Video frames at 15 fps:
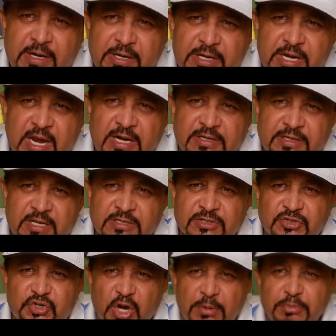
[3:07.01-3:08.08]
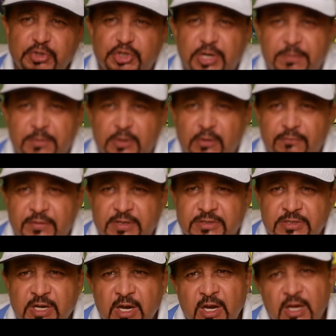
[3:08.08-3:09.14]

He had this German Shepherd of his,